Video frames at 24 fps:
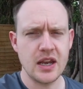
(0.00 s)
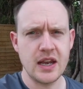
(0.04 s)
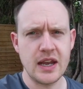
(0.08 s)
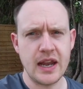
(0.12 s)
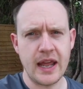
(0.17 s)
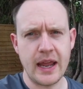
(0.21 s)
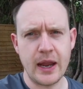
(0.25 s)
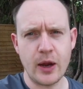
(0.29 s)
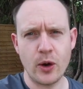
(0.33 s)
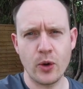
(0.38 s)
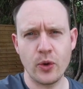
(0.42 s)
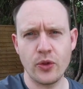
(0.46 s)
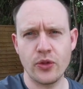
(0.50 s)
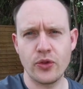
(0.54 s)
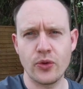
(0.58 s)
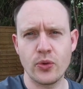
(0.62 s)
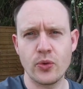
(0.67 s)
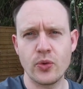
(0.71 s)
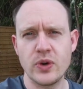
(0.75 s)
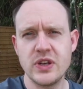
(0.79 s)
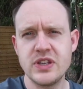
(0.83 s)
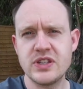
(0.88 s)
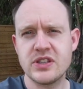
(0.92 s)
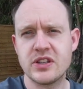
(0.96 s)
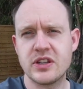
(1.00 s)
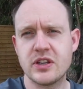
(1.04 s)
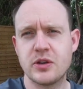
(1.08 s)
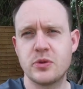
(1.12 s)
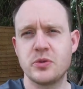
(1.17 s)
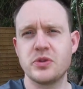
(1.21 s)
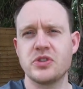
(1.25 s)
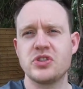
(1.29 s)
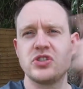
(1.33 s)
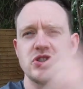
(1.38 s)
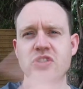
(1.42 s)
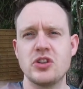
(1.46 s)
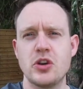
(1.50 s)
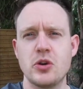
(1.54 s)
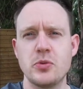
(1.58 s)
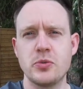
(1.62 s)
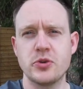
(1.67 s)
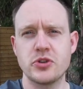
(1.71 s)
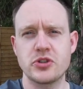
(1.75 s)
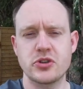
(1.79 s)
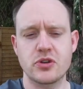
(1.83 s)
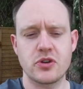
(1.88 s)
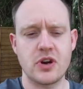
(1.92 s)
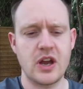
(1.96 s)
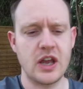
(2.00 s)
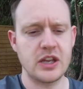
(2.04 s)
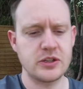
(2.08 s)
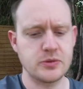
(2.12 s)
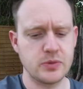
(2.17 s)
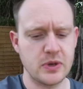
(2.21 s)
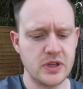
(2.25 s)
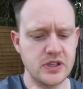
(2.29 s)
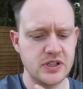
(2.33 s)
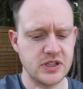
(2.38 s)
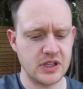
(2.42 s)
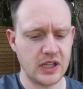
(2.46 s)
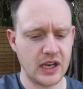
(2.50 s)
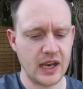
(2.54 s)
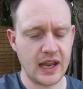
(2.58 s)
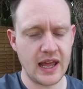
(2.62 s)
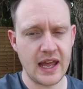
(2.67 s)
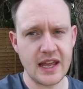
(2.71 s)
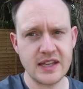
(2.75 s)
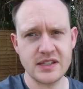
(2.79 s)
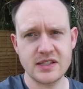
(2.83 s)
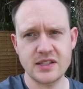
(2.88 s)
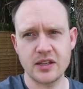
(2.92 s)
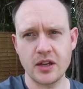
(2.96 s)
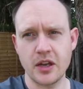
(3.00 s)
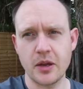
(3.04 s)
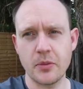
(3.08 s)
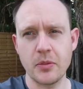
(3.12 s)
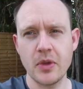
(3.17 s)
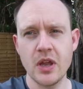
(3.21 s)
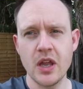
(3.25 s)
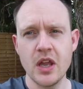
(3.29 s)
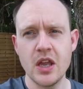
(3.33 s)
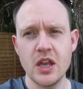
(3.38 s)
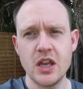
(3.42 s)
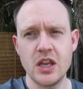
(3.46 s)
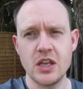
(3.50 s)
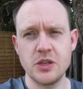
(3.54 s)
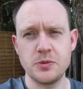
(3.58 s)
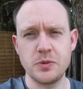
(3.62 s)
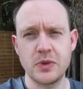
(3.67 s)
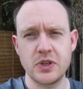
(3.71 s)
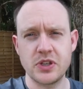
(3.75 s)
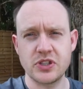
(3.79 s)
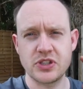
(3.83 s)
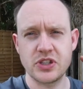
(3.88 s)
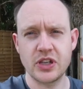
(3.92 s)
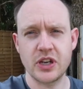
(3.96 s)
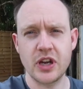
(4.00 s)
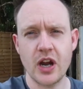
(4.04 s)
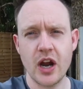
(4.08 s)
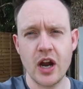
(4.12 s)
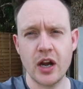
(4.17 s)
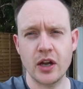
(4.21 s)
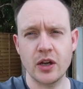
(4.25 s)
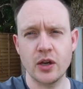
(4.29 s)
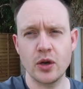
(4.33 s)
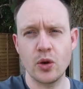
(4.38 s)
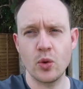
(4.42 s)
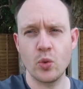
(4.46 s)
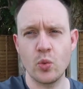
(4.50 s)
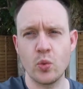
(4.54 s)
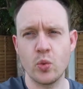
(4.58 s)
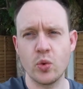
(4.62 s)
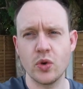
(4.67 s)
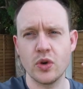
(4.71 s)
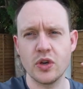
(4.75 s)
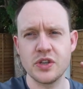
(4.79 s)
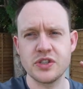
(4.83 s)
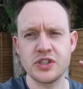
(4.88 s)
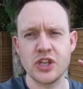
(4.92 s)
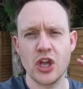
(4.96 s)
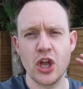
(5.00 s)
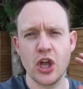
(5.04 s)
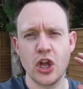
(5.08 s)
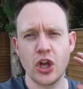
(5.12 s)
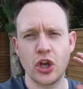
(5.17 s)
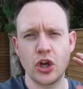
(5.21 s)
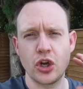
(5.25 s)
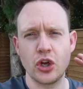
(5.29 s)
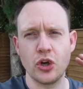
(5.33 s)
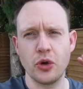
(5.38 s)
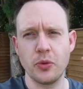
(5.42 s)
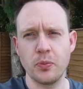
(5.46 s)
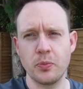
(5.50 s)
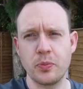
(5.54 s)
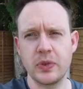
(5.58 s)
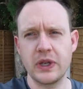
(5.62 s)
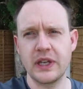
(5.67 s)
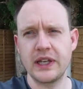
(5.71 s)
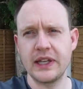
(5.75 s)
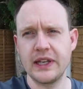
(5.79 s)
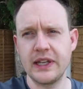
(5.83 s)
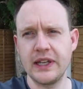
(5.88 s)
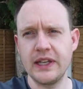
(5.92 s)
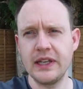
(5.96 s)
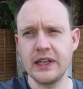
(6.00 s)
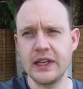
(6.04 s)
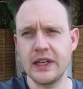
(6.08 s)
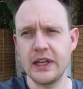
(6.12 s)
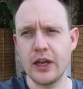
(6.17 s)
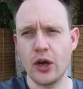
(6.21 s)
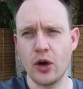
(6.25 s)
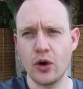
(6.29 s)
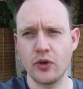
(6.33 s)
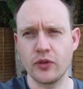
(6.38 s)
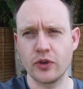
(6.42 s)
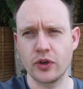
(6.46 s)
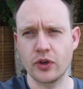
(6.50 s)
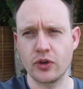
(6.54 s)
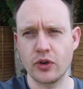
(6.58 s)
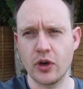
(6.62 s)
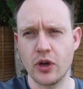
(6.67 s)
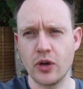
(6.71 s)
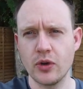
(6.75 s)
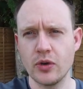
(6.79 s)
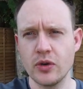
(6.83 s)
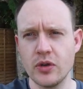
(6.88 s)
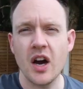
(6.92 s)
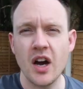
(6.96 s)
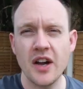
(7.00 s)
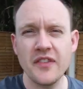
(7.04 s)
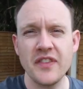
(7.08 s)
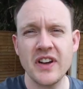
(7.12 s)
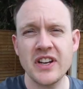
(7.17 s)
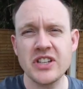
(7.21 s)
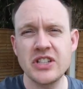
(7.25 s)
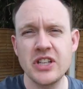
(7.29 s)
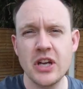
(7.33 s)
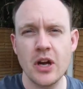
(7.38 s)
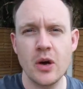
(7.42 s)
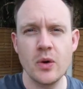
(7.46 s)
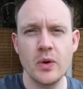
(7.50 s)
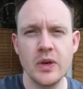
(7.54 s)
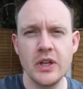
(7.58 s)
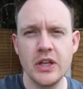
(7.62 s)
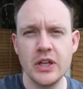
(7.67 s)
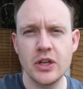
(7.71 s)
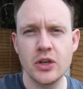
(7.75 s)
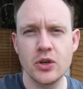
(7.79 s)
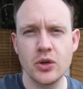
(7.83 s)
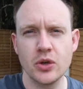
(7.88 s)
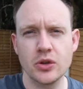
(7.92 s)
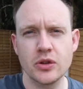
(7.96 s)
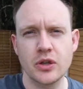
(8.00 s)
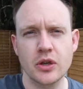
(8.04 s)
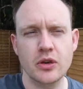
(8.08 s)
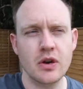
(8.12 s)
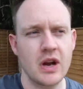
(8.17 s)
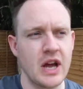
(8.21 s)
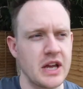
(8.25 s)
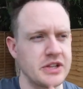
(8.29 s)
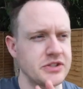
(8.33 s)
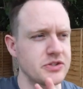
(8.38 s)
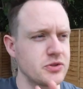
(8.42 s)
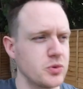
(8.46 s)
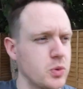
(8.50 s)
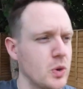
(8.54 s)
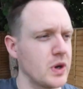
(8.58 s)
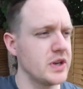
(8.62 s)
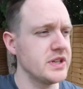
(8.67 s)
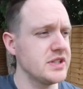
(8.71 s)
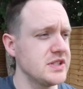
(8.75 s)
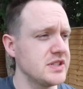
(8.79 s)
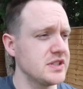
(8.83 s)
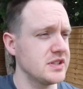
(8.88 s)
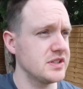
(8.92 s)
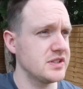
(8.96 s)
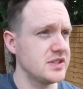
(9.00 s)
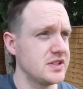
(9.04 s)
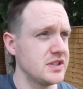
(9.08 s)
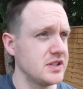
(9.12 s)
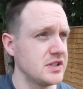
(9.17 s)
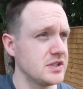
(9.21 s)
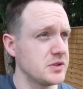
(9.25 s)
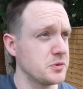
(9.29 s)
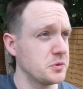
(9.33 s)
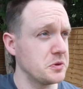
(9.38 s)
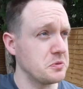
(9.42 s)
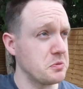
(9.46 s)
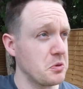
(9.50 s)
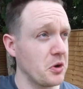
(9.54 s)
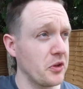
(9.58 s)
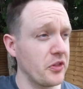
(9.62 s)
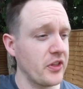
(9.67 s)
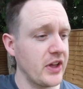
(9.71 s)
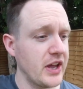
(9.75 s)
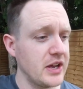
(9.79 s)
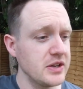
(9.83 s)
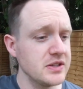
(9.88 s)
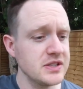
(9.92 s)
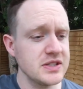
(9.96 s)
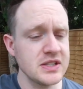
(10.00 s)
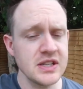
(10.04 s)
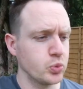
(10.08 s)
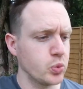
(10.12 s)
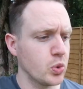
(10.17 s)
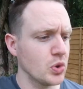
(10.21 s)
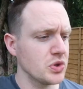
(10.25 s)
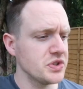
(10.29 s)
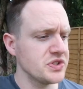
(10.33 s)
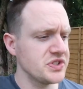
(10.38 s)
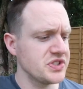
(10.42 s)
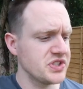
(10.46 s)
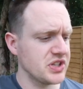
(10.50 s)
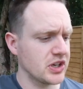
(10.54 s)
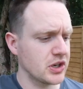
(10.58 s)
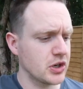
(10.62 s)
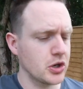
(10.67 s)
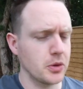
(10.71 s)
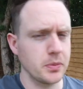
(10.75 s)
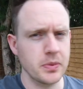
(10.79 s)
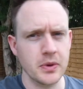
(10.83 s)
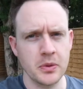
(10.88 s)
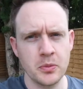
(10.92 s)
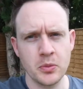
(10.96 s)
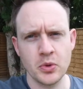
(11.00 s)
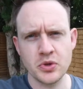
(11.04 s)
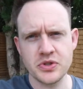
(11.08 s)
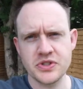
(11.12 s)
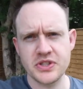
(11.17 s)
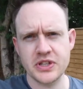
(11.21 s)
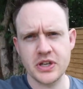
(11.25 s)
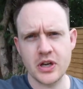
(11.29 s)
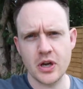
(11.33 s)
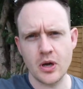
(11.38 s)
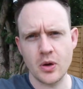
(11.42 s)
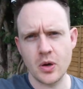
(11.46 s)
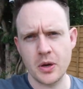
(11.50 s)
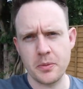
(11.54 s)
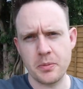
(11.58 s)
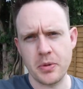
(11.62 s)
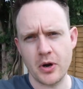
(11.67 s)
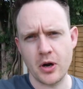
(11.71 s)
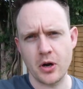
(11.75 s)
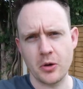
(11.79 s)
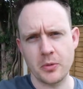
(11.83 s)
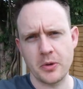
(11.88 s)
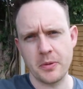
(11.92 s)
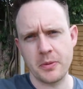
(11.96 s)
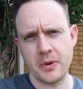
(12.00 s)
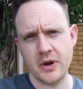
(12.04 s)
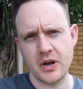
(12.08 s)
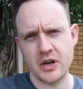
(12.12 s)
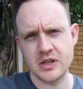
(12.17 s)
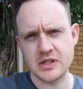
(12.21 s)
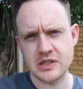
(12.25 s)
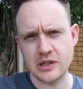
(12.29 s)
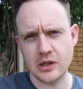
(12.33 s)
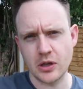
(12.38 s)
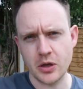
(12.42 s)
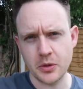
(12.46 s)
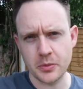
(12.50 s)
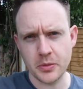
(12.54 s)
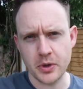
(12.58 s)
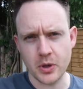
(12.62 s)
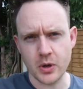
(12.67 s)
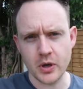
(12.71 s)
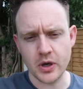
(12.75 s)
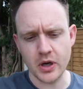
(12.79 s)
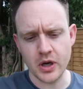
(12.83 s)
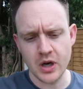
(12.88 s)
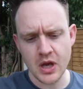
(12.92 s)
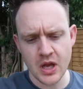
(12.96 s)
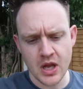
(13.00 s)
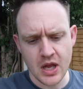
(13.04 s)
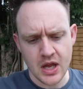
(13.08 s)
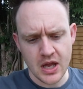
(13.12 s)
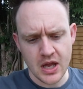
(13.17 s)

Now, the reason there was so much grass waste the last time is because the garden was completely overgrown. I've actually only cut the grass twice since we bought the house. Once, a couple of months ago, I borrowed my parents' lawnmower,